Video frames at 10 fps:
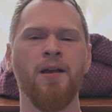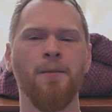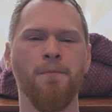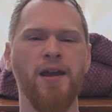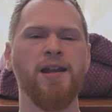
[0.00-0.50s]

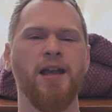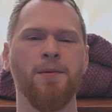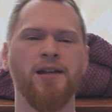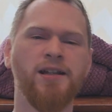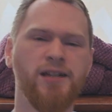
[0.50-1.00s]
made him
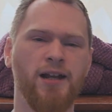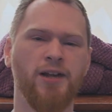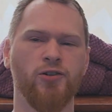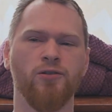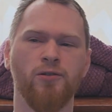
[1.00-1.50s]
an
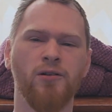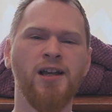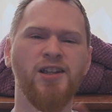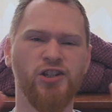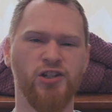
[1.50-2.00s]
international
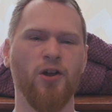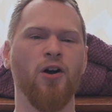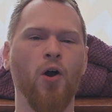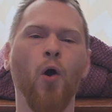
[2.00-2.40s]
star